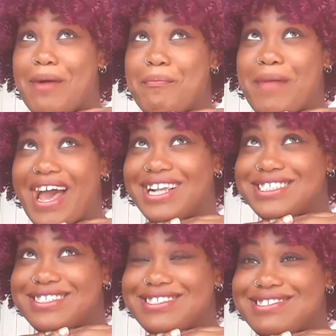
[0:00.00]

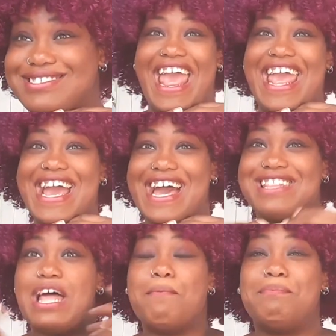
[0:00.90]
Imagine? And
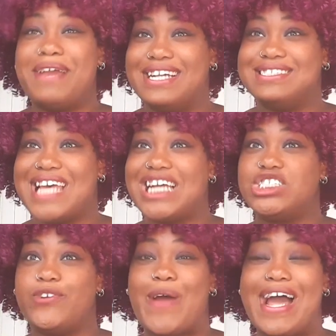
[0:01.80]
that
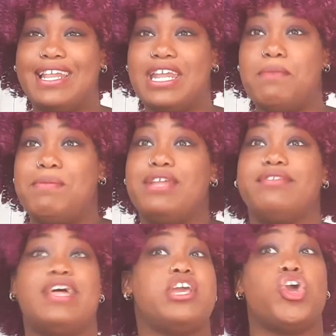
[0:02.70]
pansexuality means
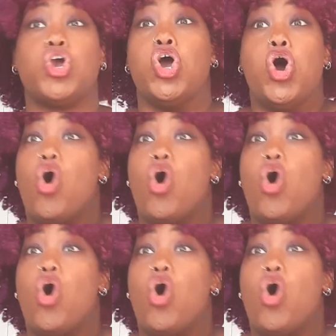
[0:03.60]
that you're